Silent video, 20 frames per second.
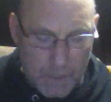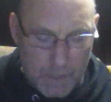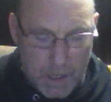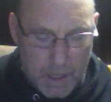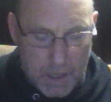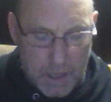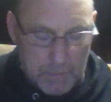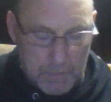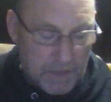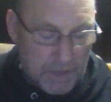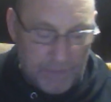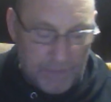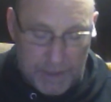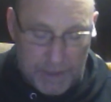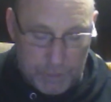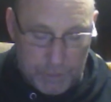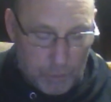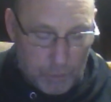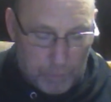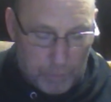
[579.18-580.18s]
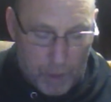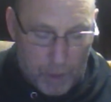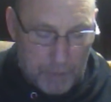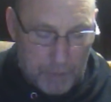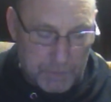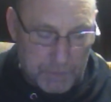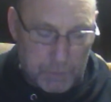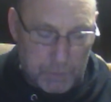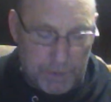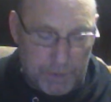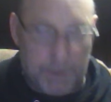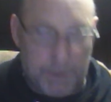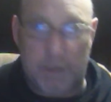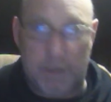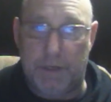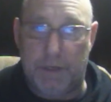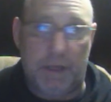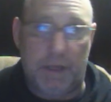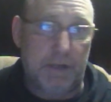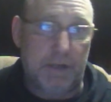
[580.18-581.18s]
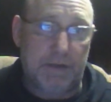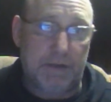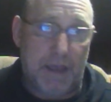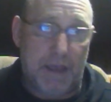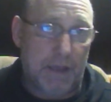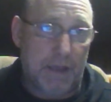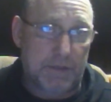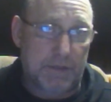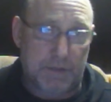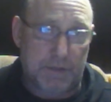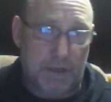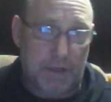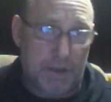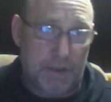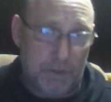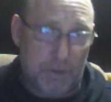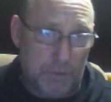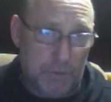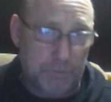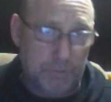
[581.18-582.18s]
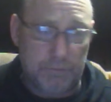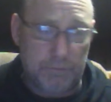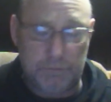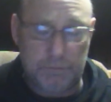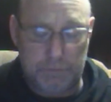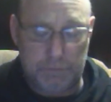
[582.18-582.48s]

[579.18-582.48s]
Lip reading: I've had no problems with it on any tanks that I own.